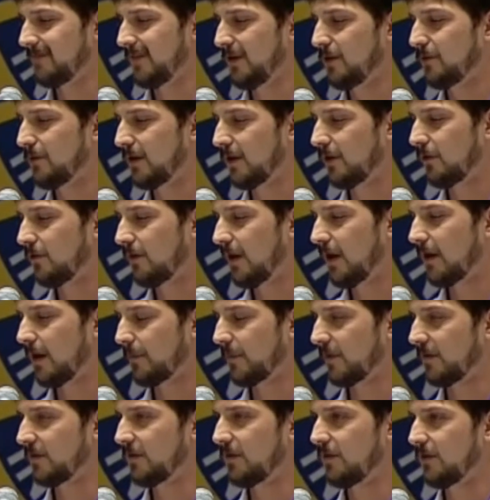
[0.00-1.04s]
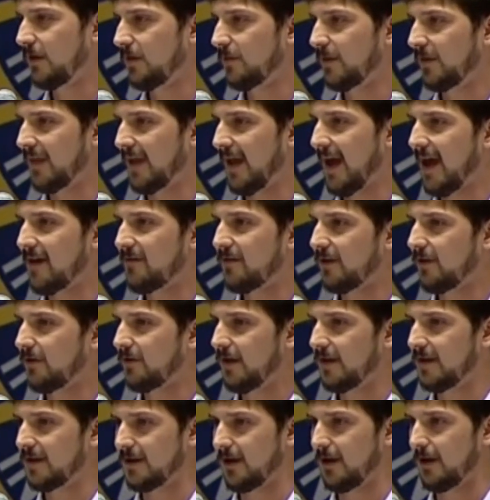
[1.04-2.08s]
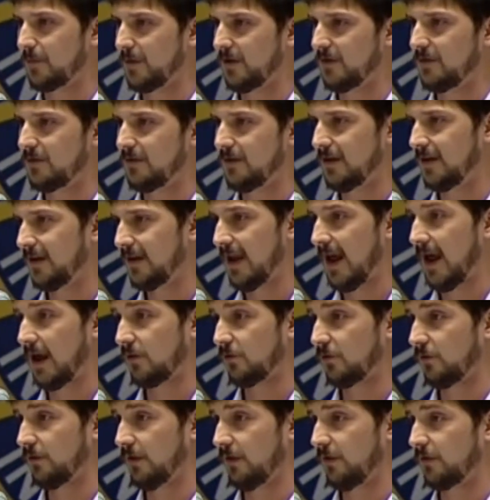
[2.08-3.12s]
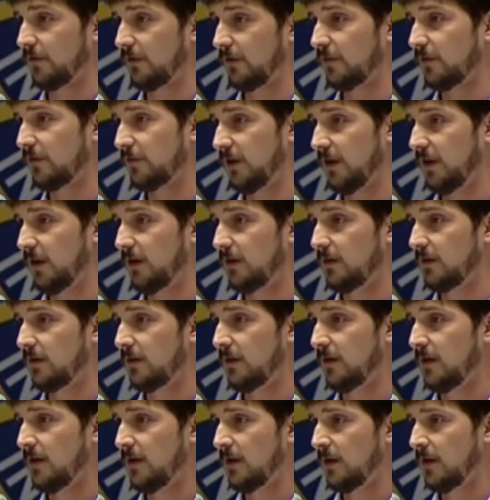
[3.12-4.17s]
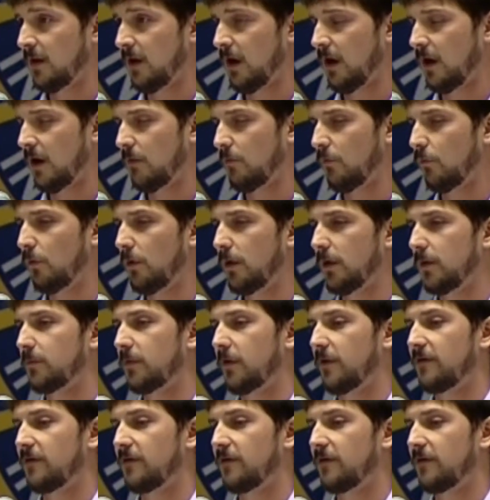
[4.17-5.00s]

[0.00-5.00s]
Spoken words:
you can create opportunity, but they haven't created an opportunity to actually succeed. One